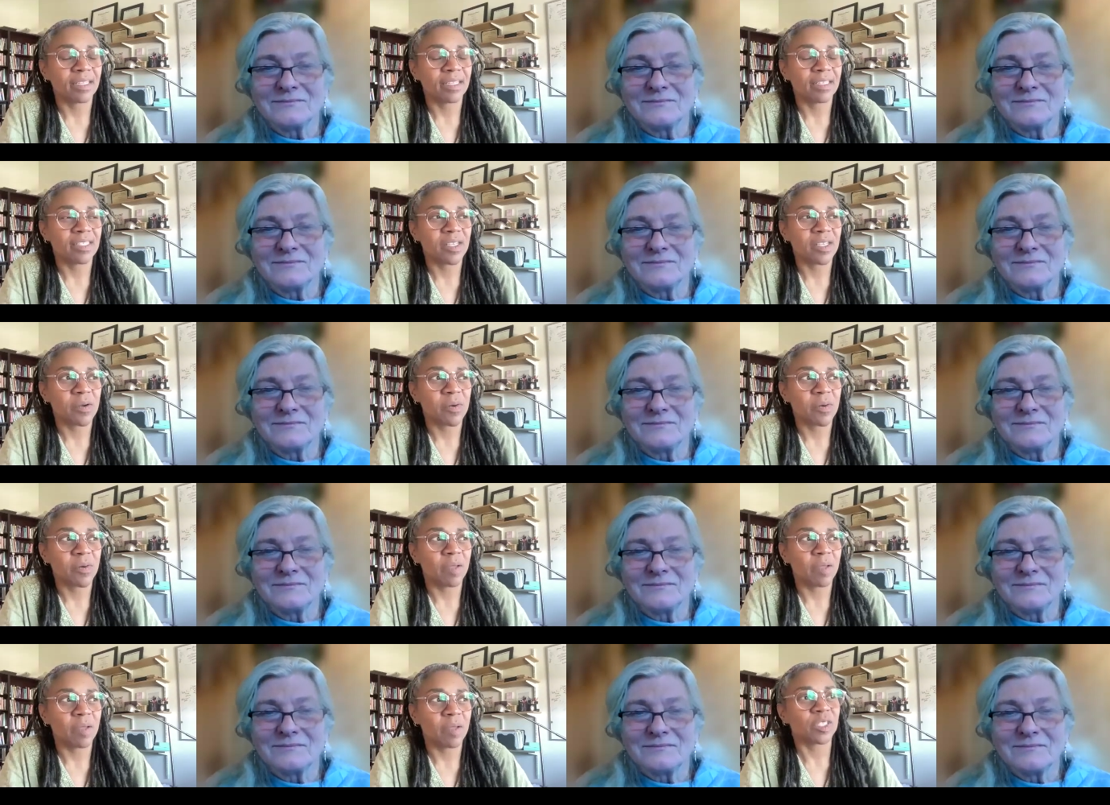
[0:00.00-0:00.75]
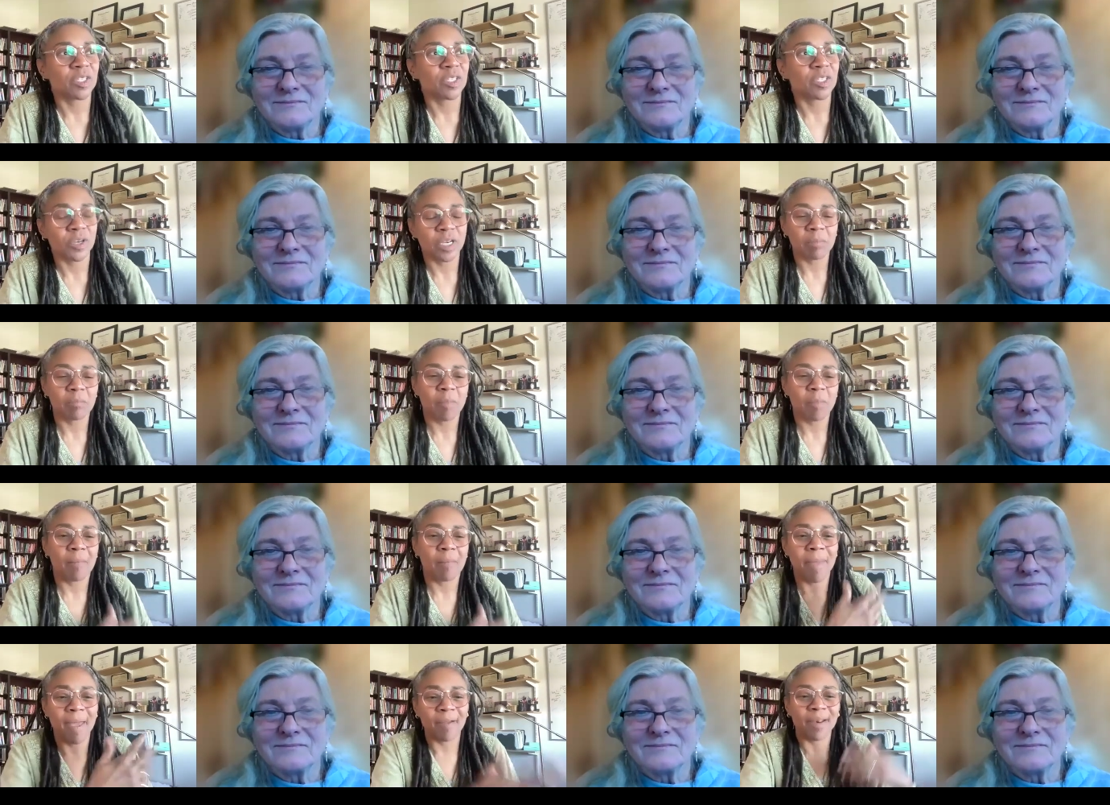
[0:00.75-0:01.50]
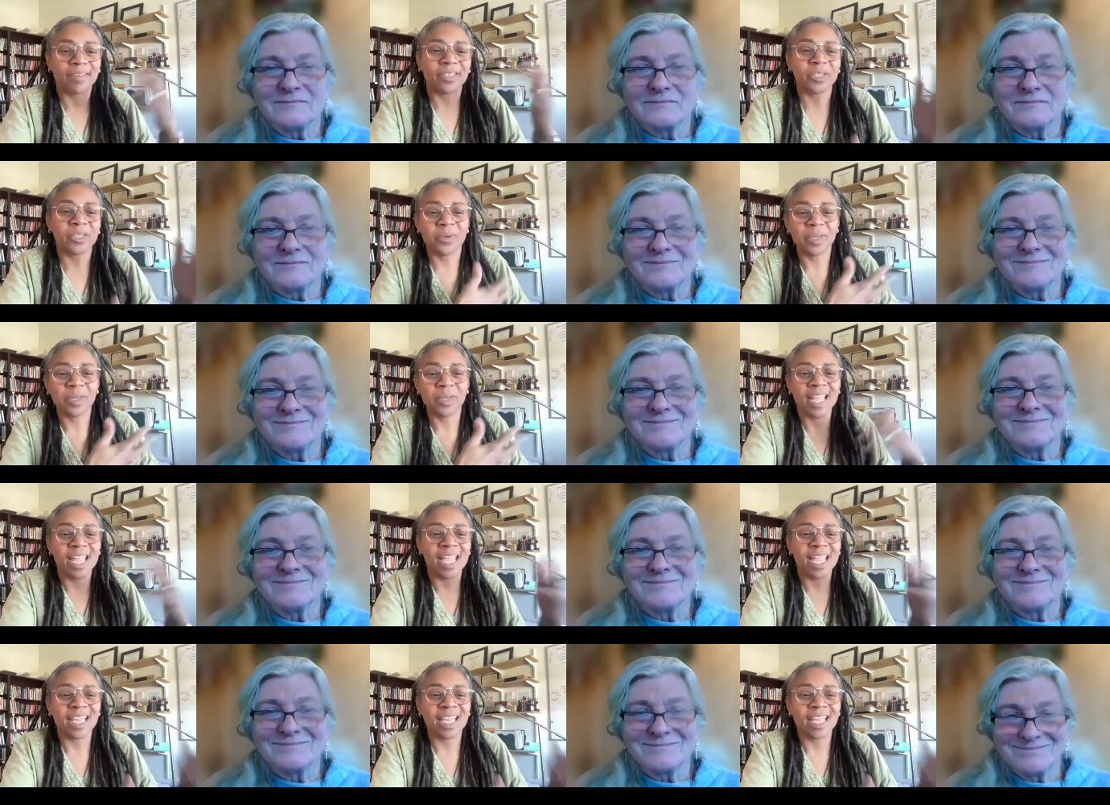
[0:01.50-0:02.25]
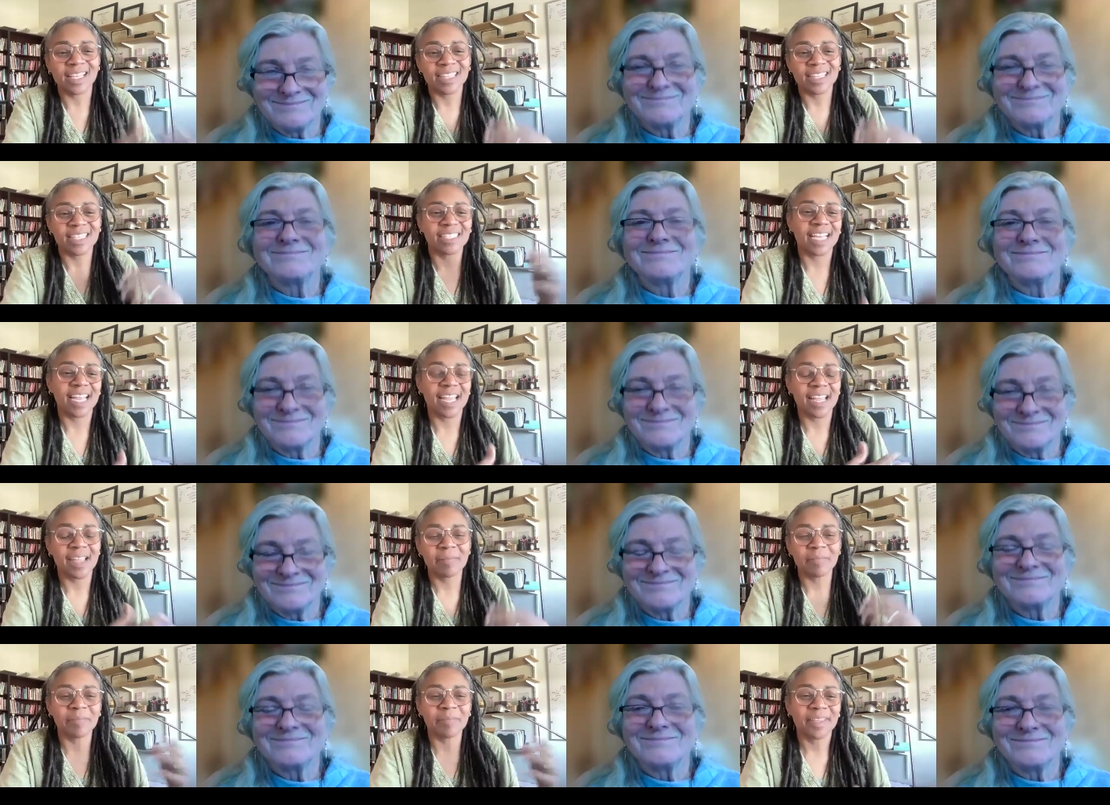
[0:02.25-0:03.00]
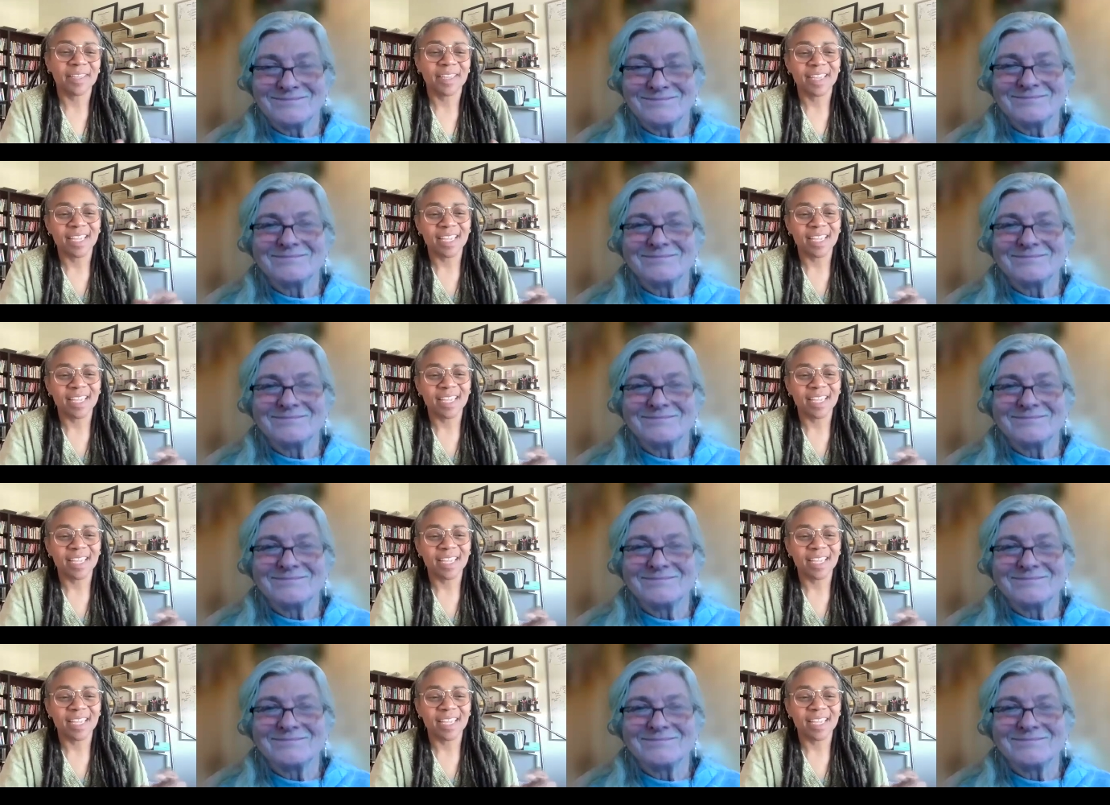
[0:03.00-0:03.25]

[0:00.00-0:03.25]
Speaker 1: and so I was learning about doing that at the time.